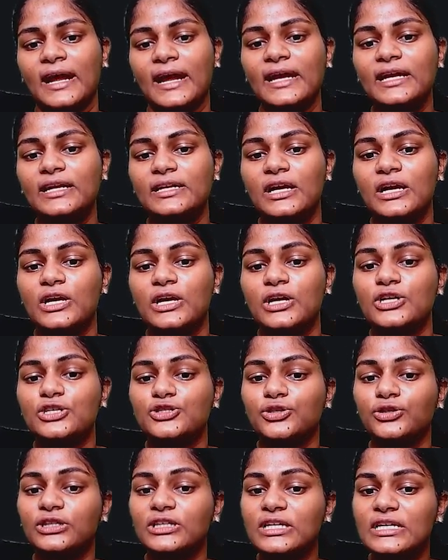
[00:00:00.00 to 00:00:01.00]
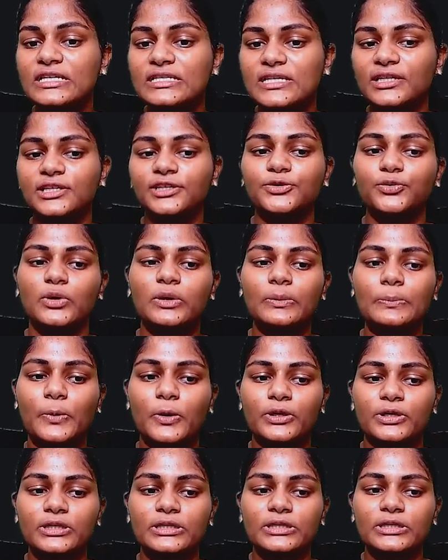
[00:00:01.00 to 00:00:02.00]
So these are the two important
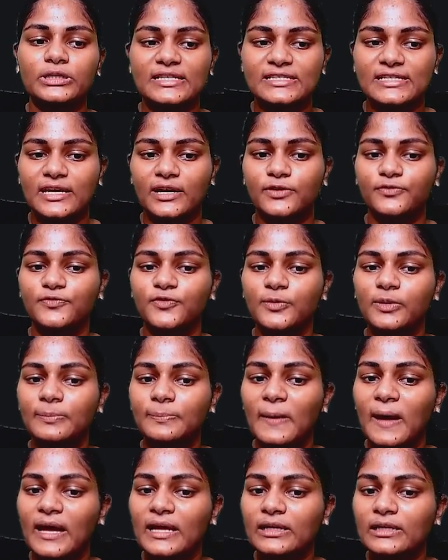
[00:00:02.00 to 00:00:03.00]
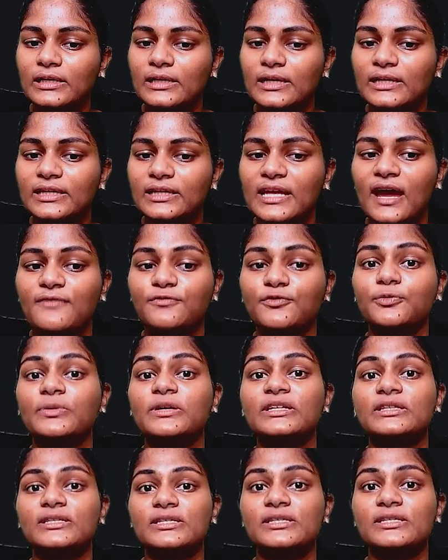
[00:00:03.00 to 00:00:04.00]
things. They have to be parallel and they have to be in the
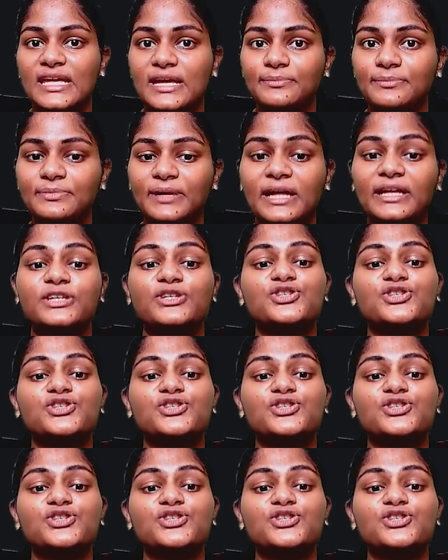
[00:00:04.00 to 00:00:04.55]
same direction.